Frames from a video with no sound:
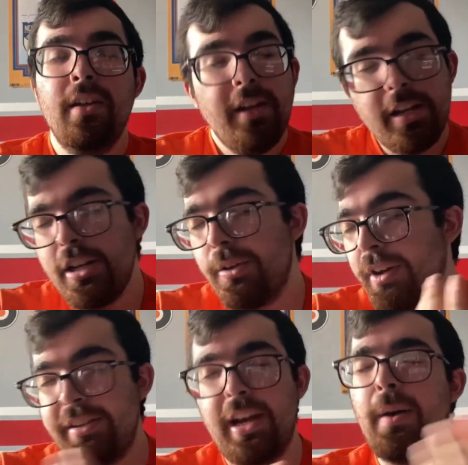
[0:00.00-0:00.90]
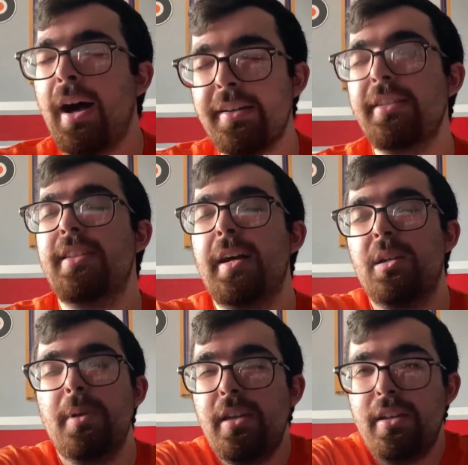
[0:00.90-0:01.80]
And you know right now, hockey's not going
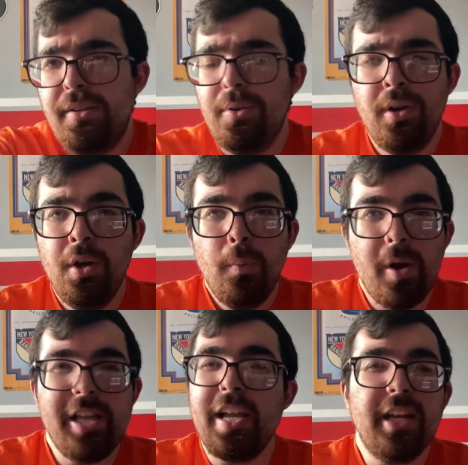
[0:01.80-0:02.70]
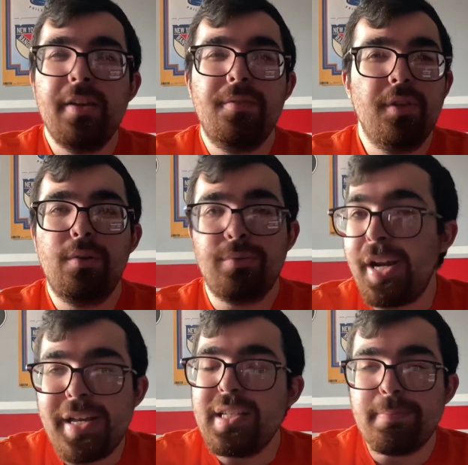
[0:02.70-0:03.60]
to be winning any of the
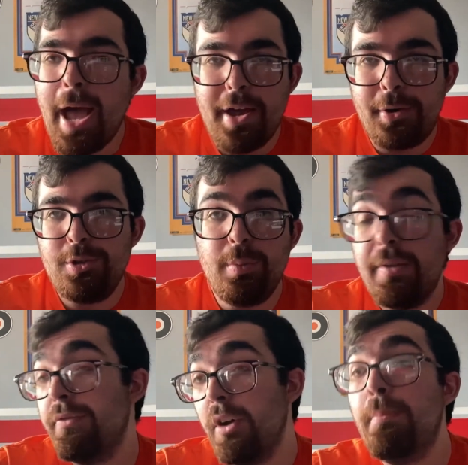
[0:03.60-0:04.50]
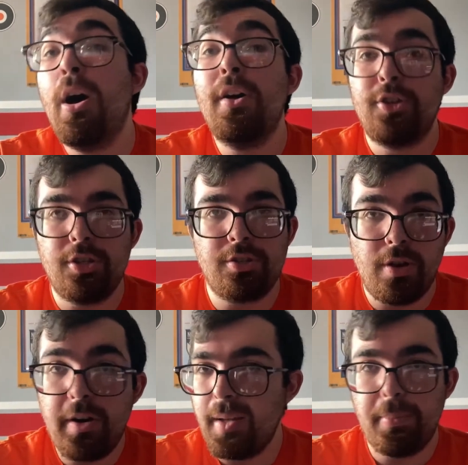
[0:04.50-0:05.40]
ratings battles with football just
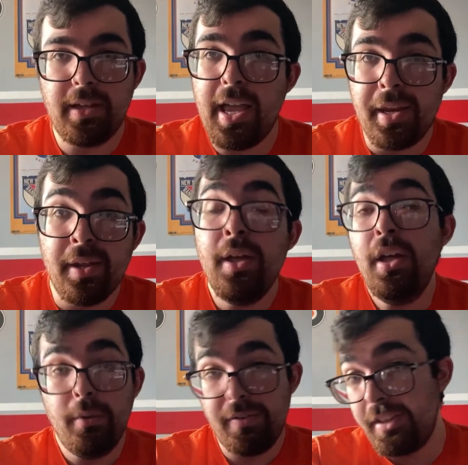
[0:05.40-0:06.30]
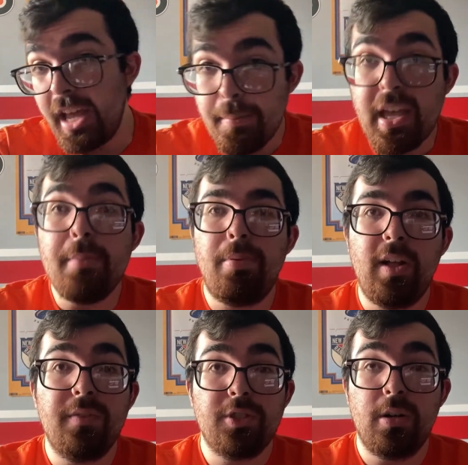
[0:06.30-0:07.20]
starting up again, with the NBA
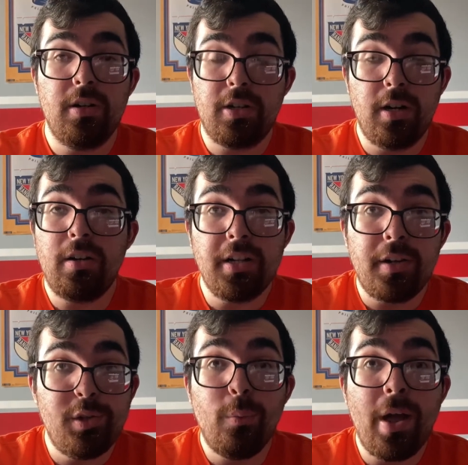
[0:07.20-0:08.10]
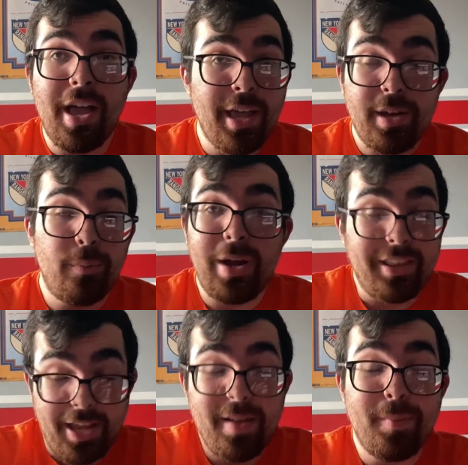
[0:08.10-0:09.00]
playoffs currently underway and the way
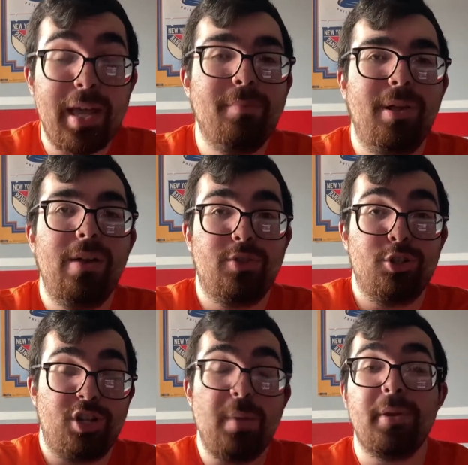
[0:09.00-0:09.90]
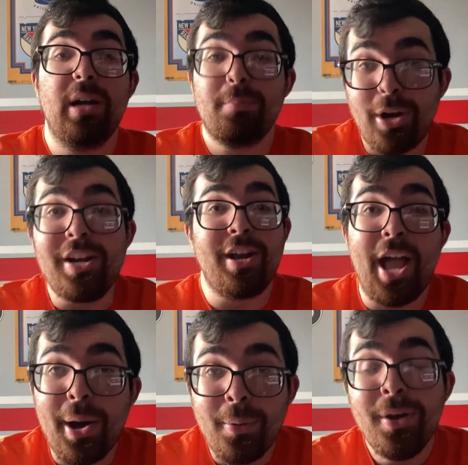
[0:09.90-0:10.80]
the NBA playoffs are shaping up right
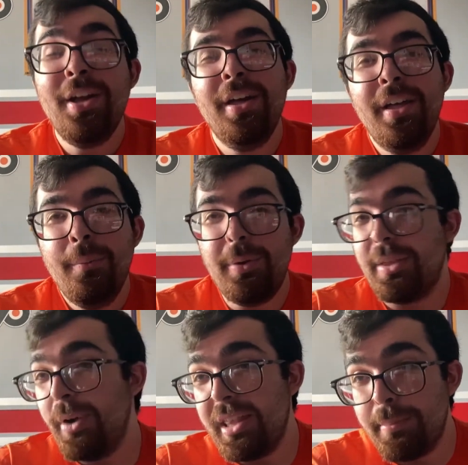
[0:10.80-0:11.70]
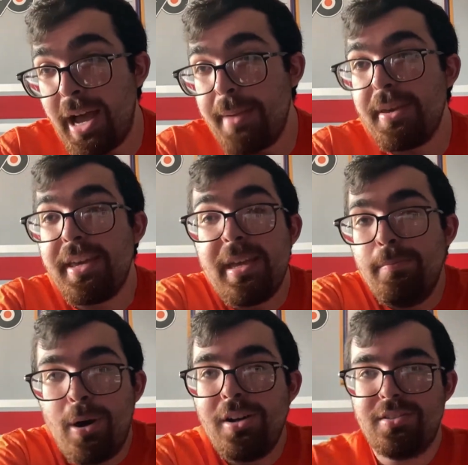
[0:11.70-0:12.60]
now, with the way the Miami
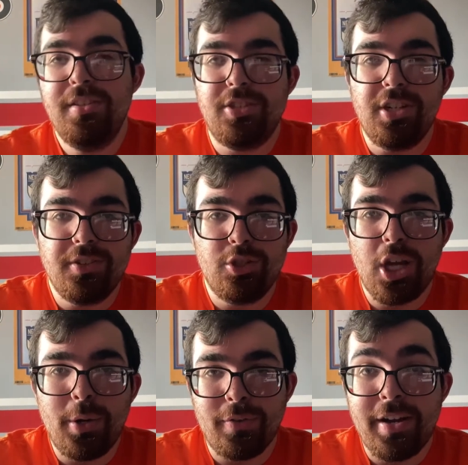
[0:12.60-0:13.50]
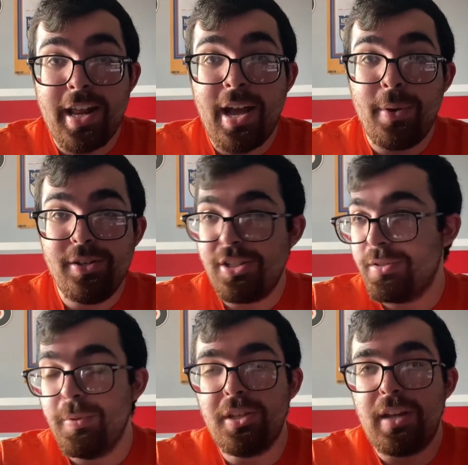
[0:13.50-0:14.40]
Heat-Boston series is going right now, and just
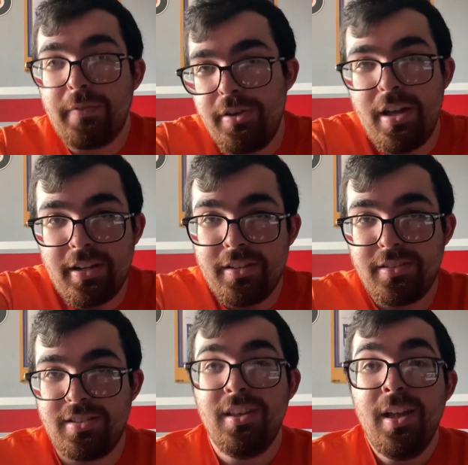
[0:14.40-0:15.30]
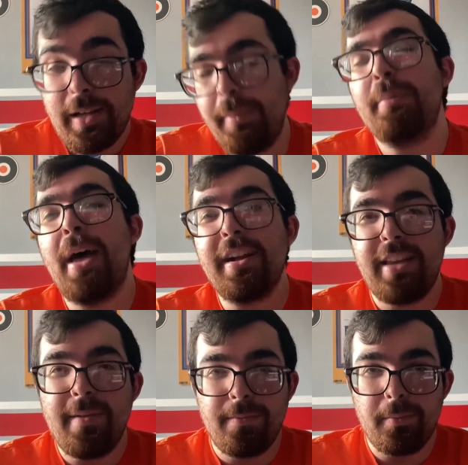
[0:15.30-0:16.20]
with the Denver Nuggets coming back
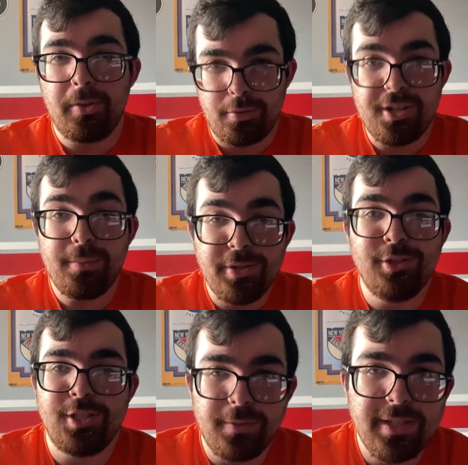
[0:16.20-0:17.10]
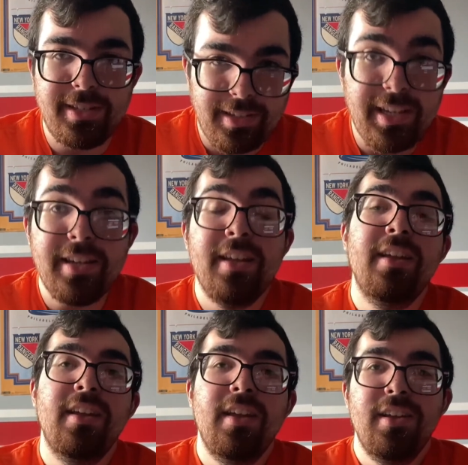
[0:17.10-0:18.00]
down from a 3-1 series lead
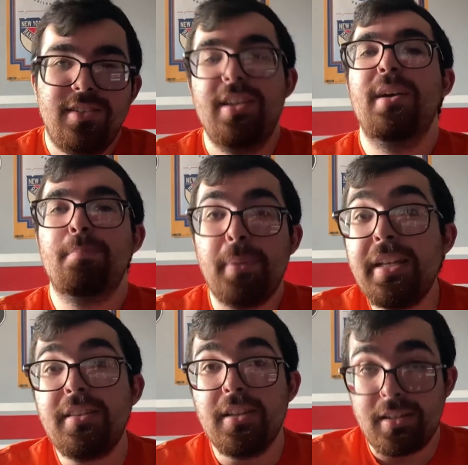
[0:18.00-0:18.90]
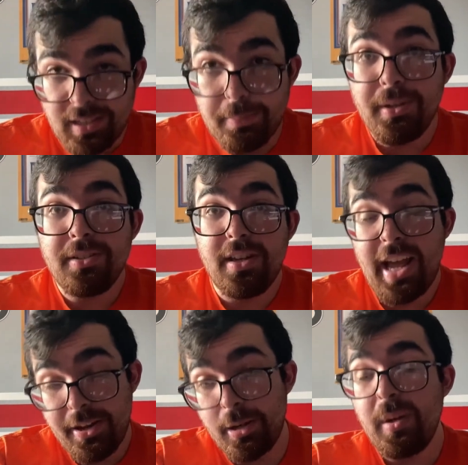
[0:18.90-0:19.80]
to beat the Clippers, and
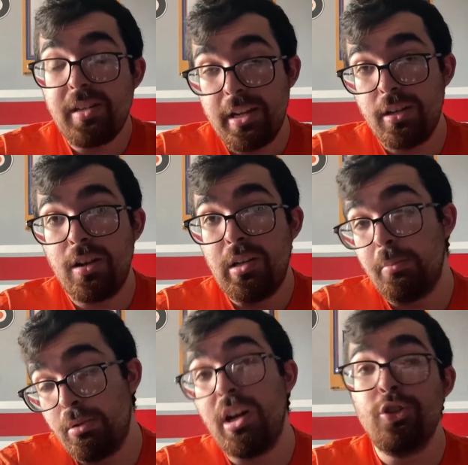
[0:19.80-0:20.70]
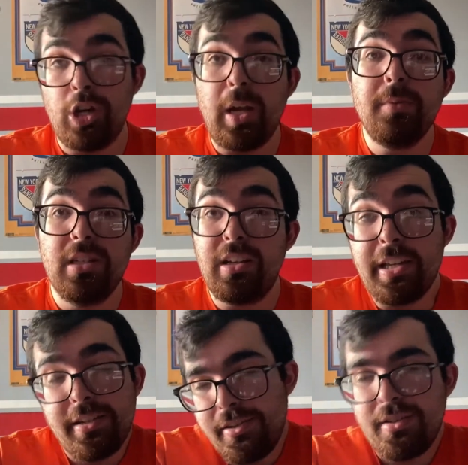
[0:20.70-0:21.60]
now they're going to be taking on LeBron James and the
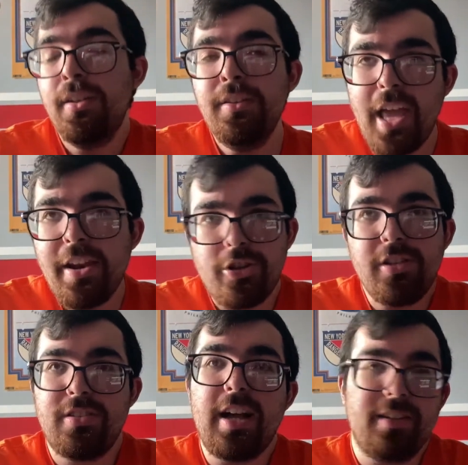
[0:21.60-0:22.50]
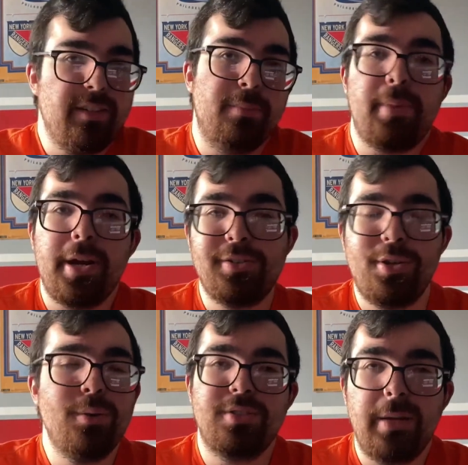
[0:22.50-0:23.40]
Lakers. The NHL's not going to compare to
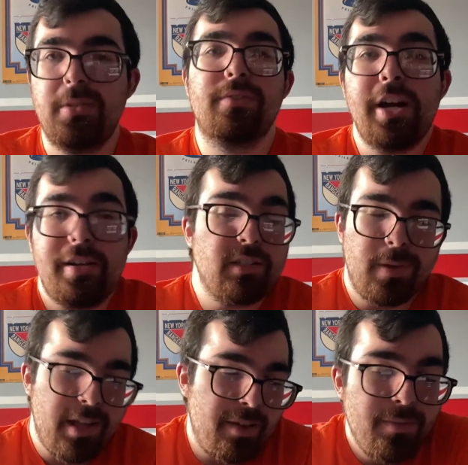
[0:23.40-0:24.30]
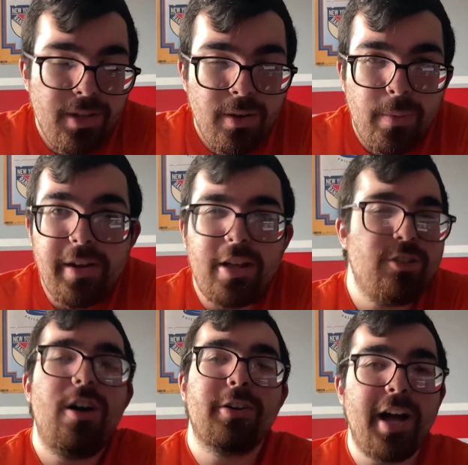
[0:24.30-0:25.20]
those types of ratings, but hey, why not
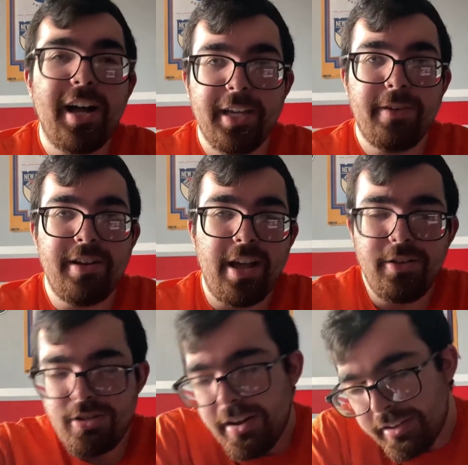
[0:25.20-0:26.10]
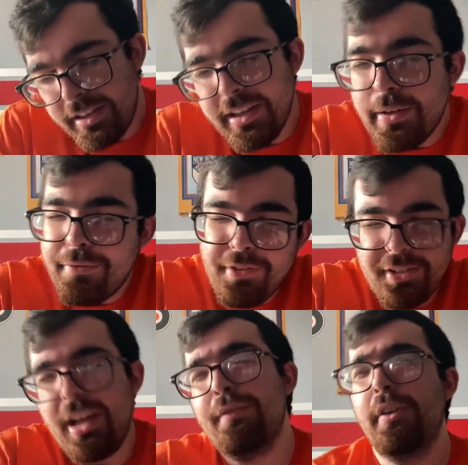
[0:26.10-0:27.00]
talk hockey right now and talk the
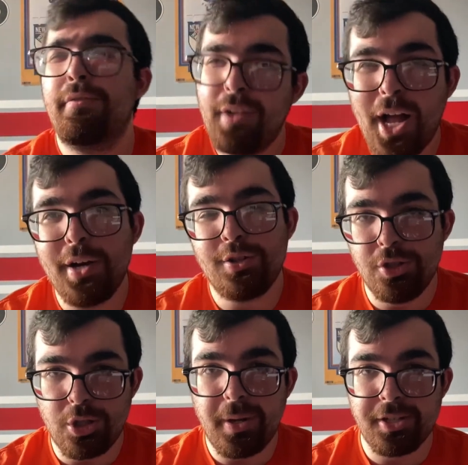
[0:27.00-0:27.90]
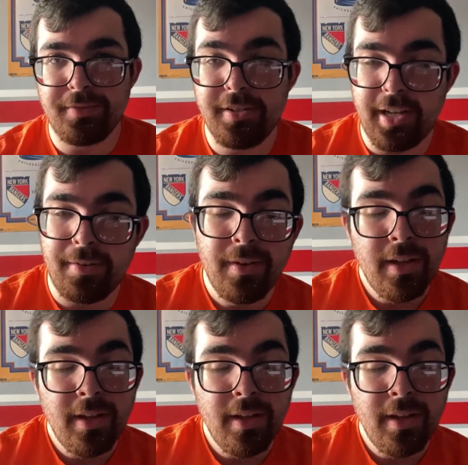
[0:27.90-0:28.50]
Philadelphia Flyers situation right now?